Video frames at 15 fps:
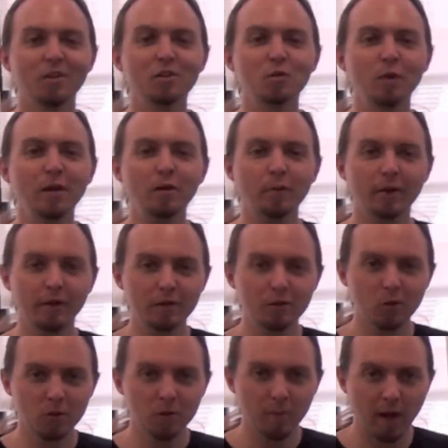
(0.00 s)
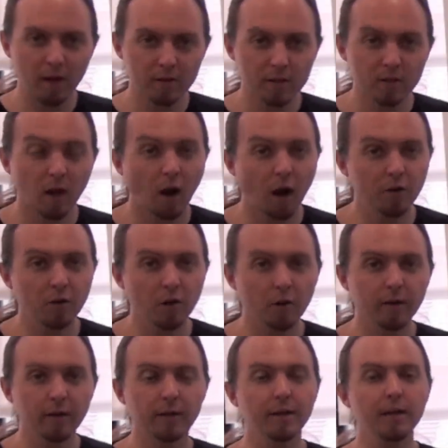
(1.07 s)
This week we're going to talk about
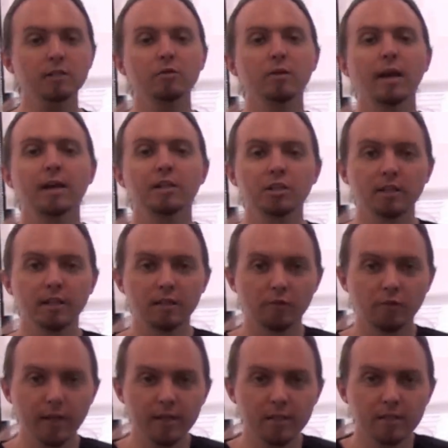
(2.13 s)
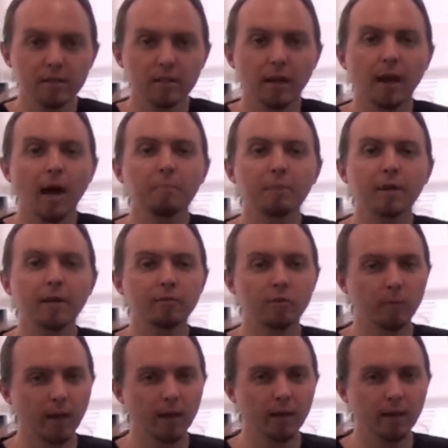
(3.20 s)
ongoing industrial action in Greece, an update
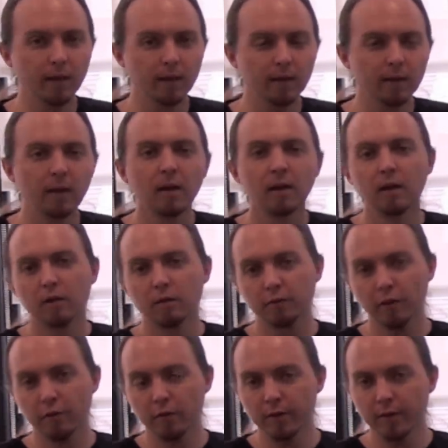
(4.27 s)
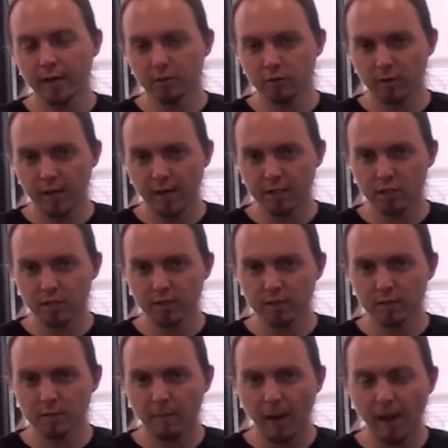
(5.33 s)
from India, further industrial action in
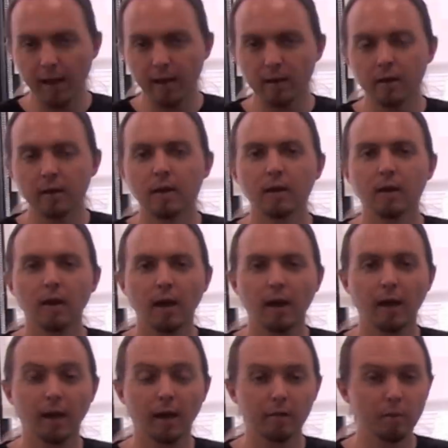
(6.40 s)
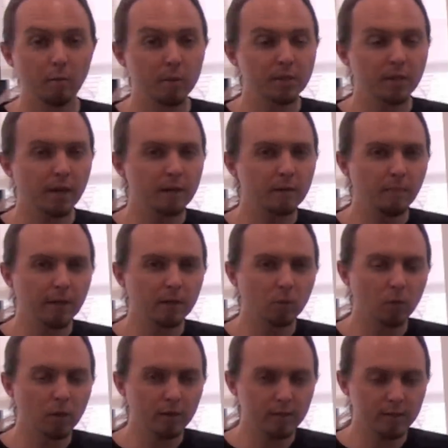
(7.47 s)
Spain, the Brazilian
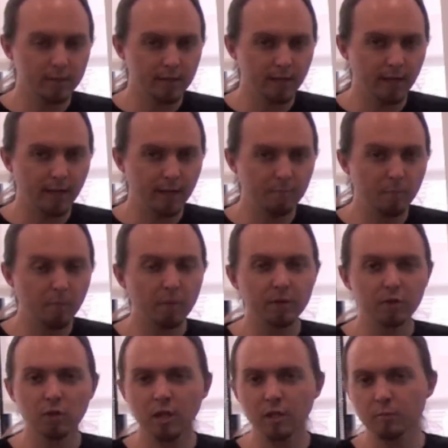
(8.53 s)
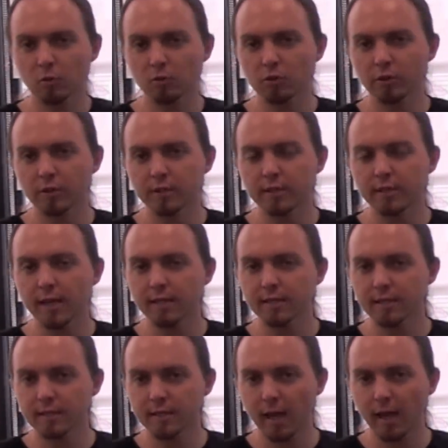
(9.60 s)
metalworkers CNM, the transport union
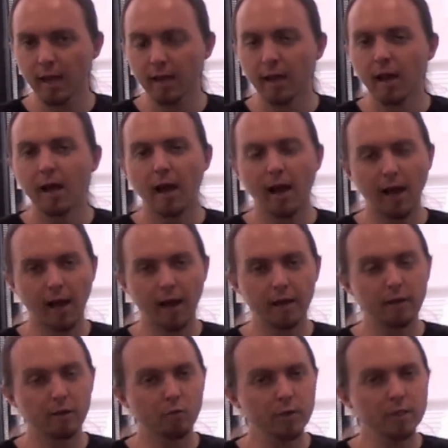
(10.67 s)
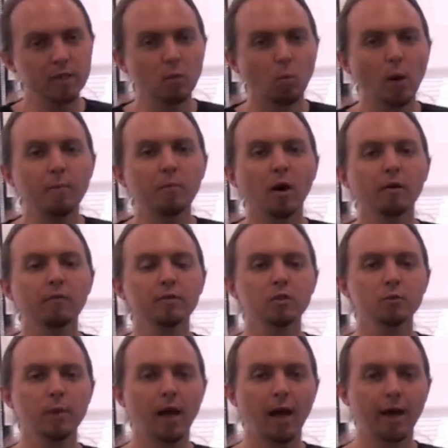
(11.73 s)
TSSA, and a recent web
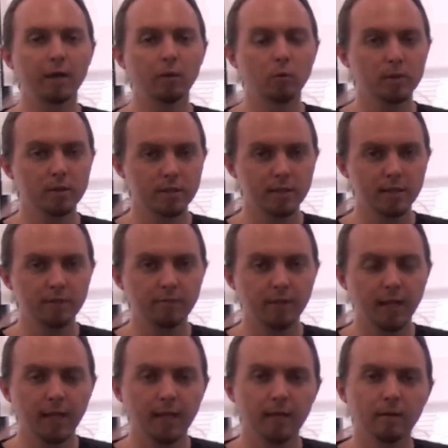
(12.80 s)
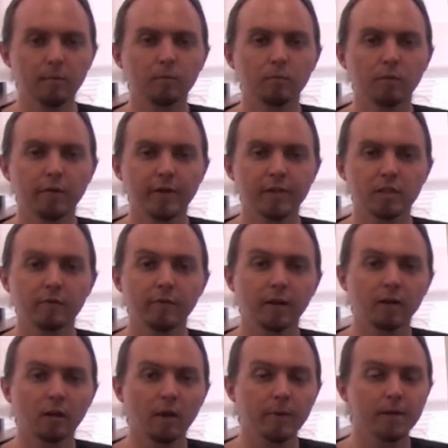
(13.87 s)
conference we had with Steve Keen, Professor of
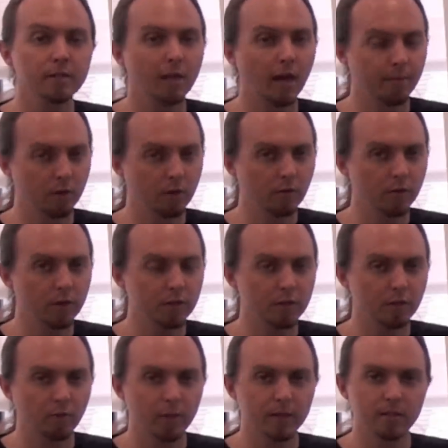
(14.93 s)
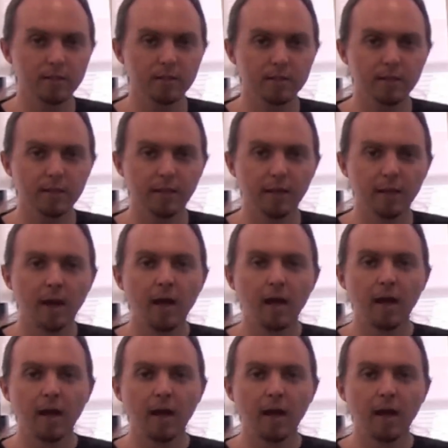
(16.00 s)
Economics at the University of Western Sydney.